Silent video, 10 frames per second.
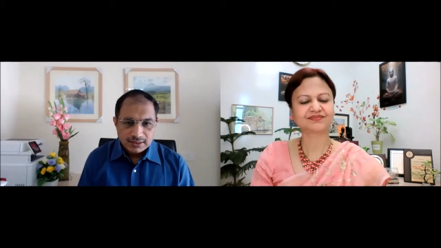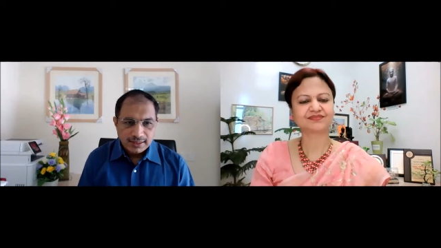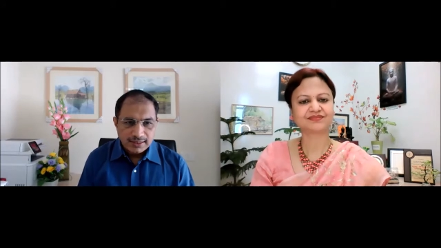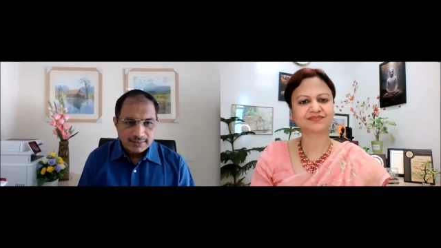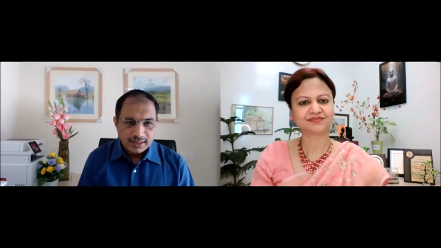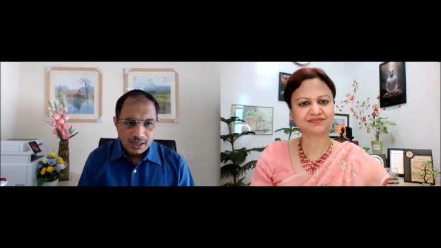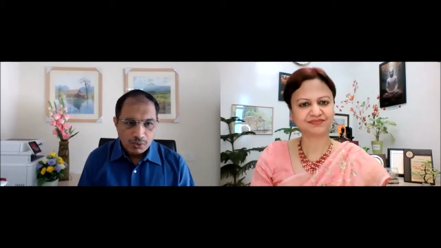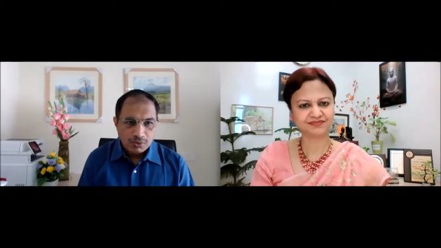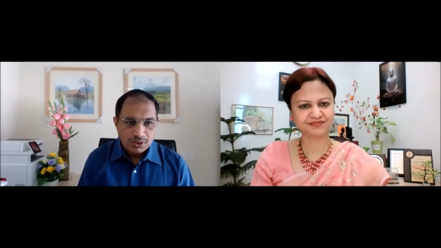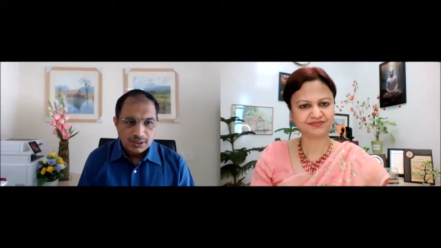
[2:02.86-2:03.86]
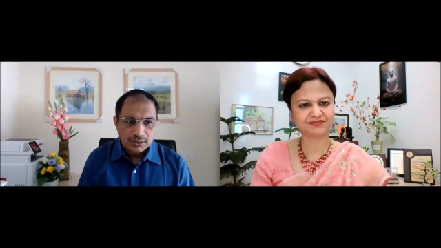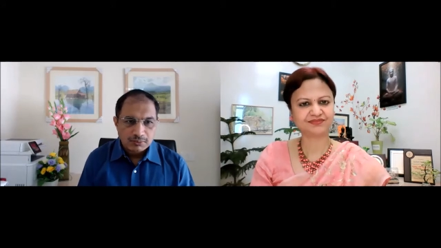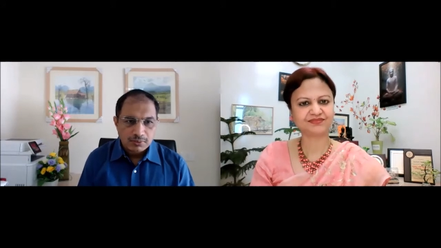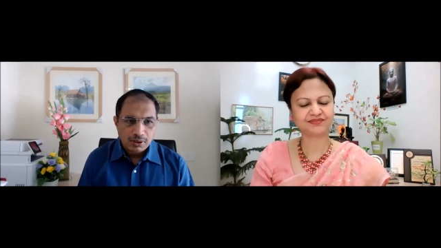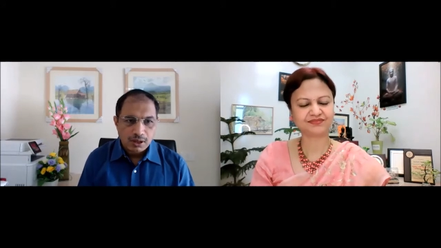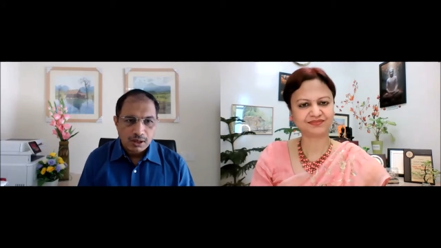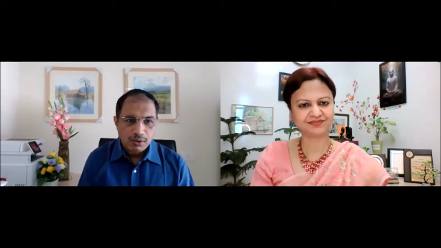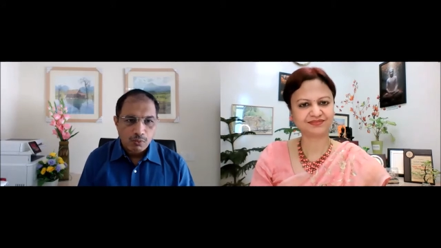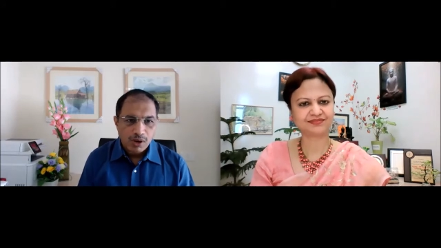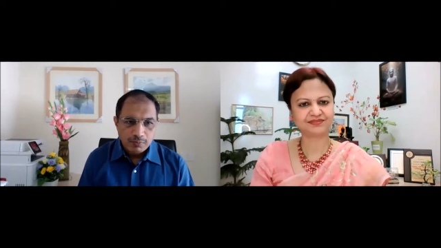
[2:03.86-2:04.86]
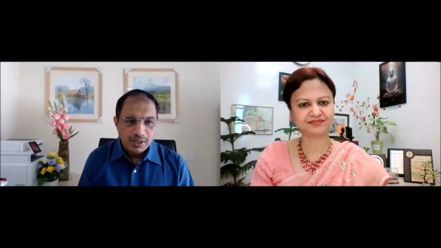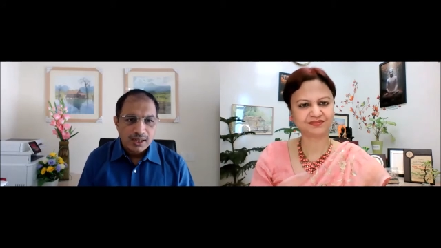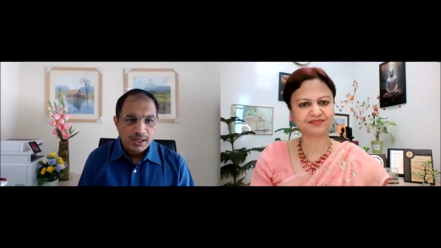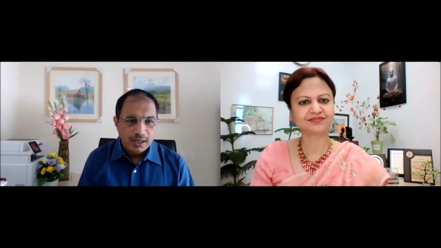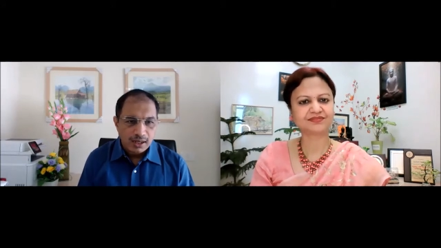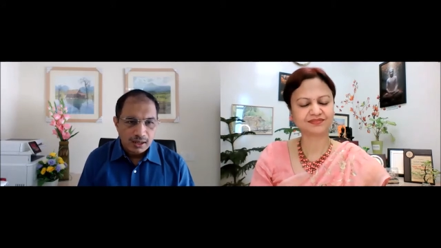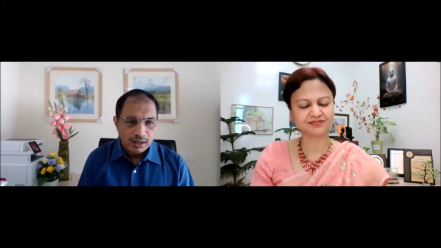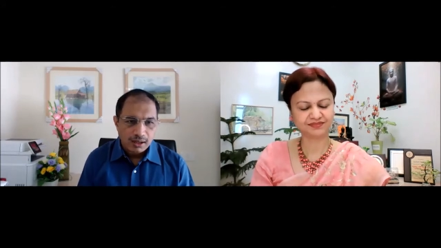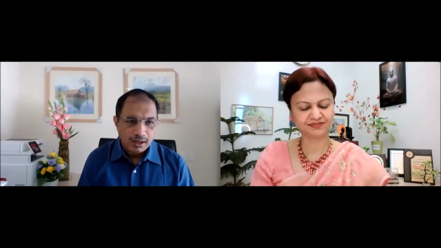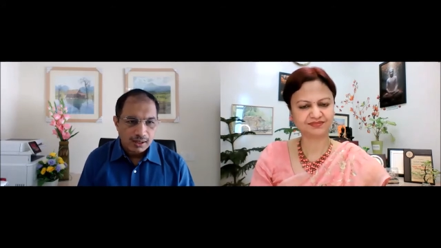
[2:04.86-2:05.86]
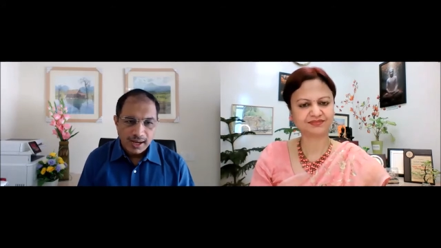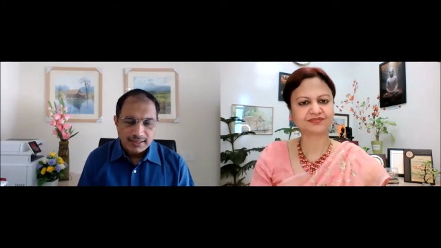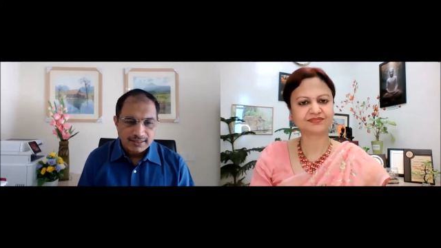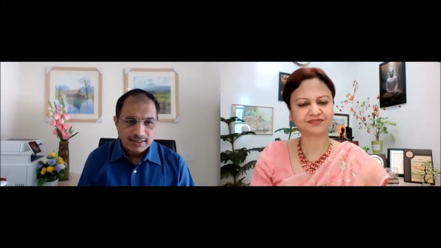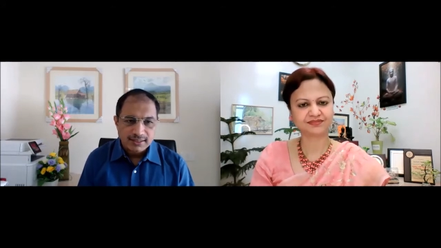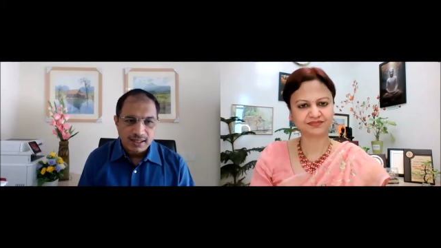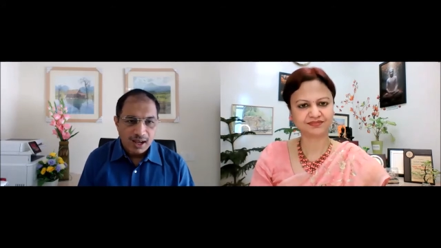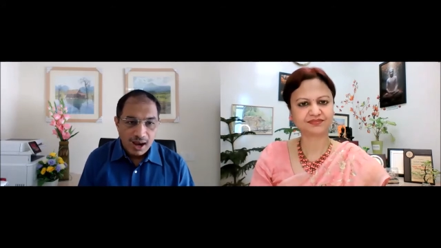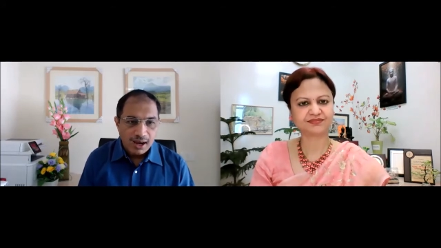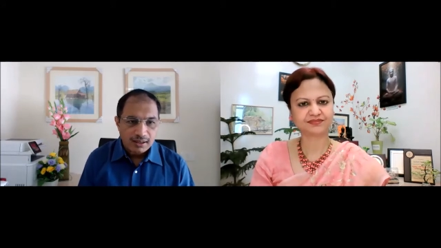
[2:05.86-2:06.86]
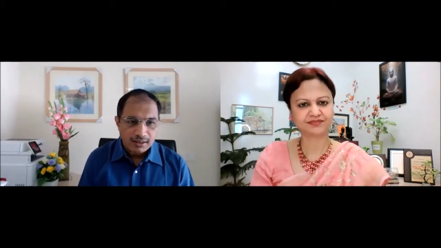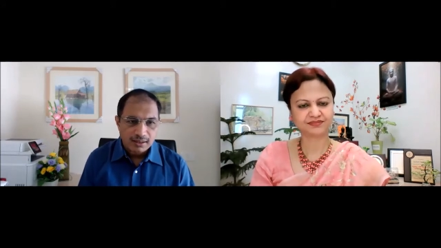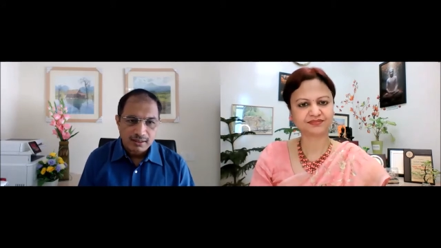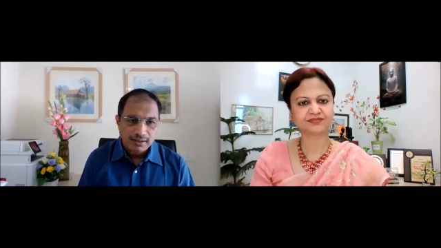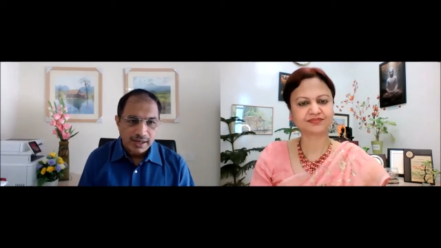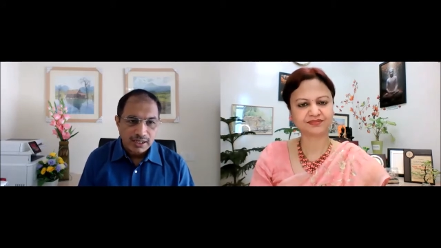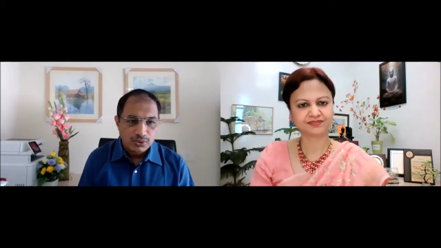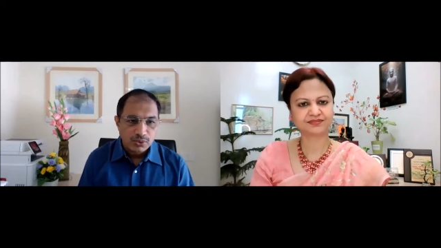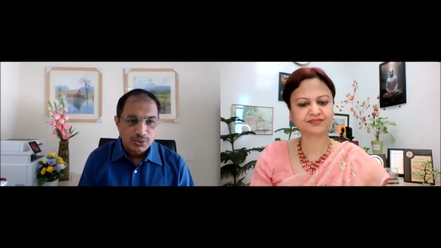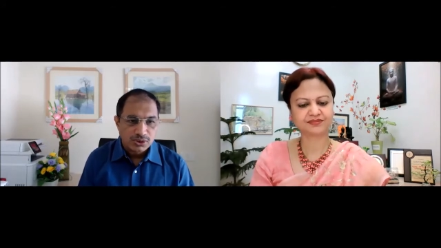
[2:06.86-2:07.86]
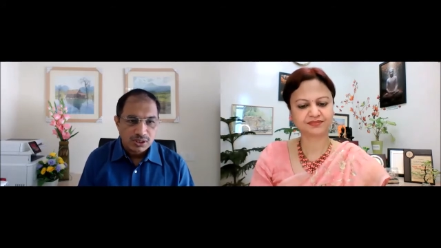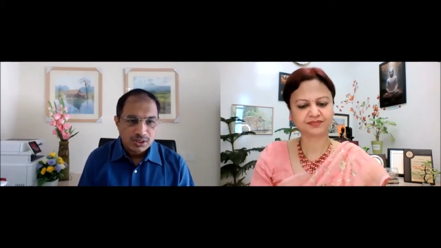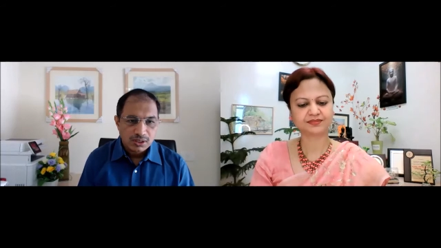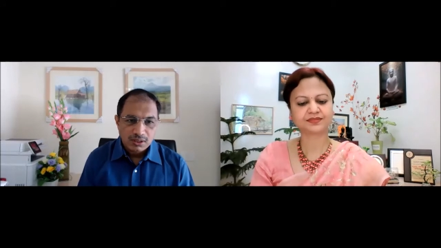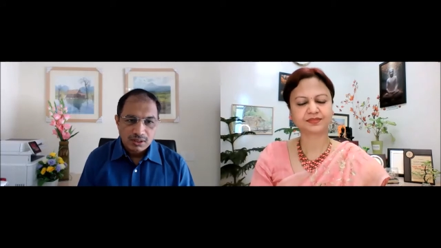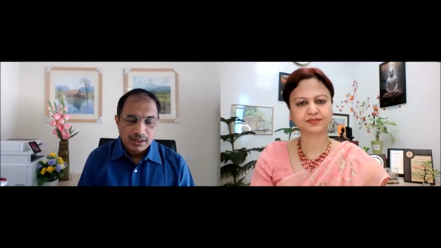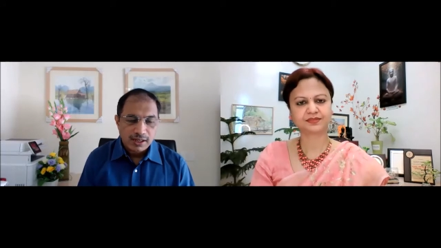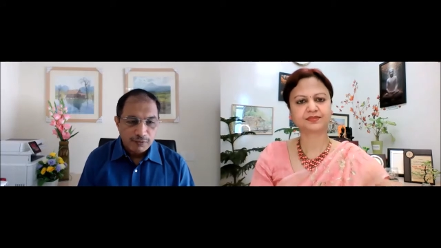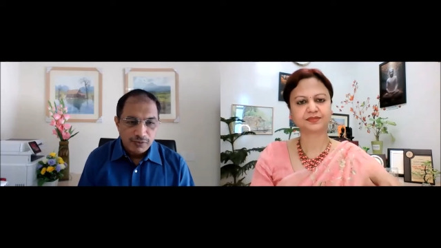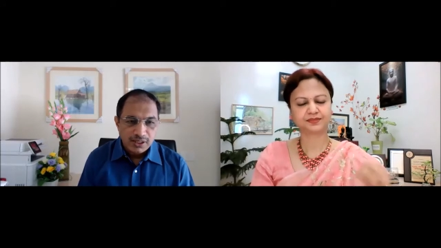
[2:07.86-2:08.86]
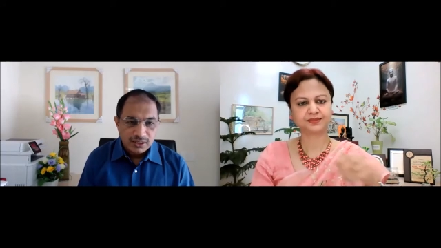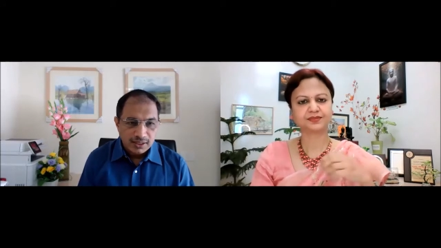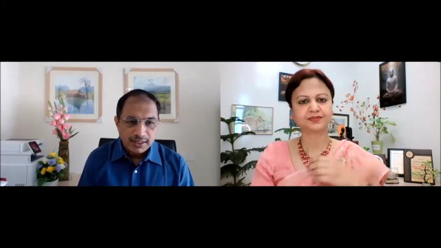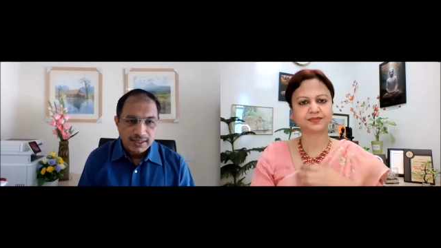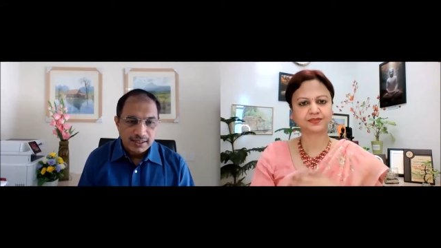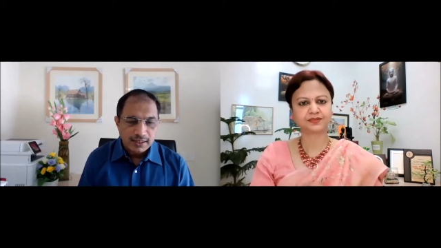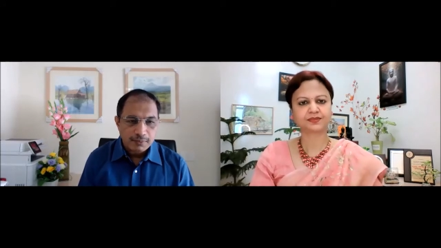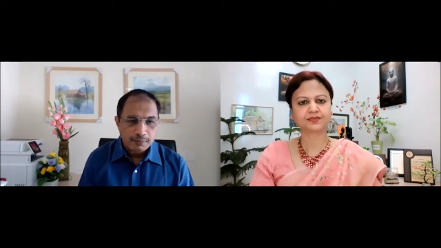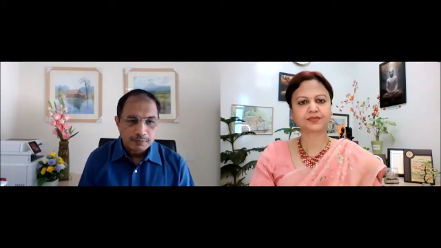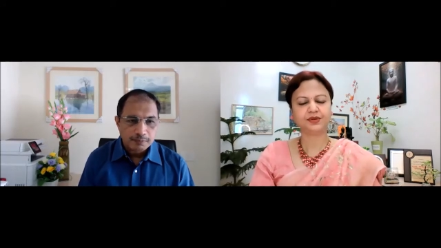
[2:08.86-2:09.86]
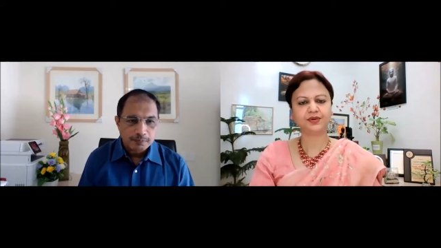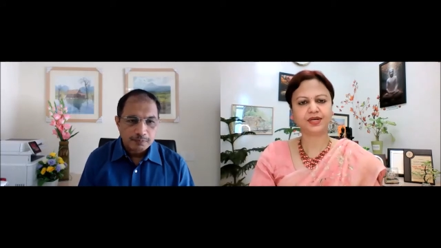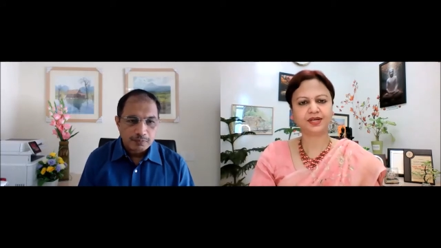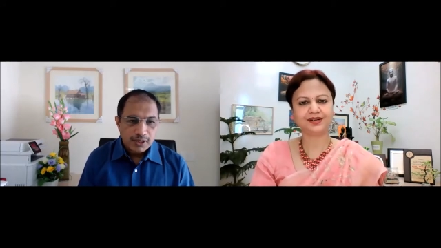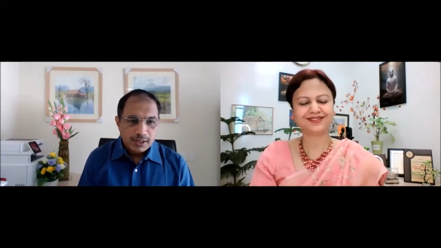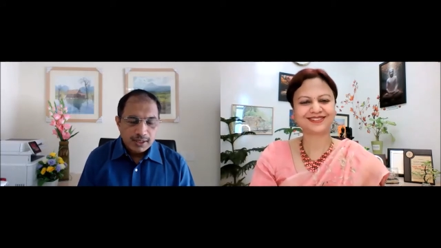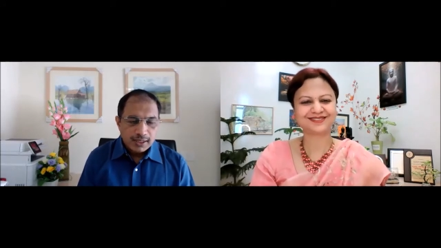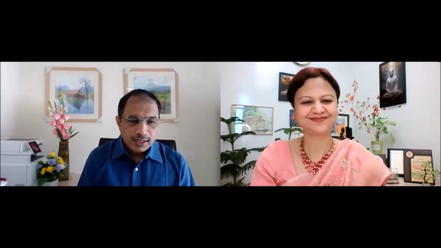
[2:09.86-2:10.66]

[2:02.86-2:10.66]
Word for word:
Speaker 1: That is around uh, uh, 1 million uh, uh cancers are uh, diagnosed uh, every year in India. Right.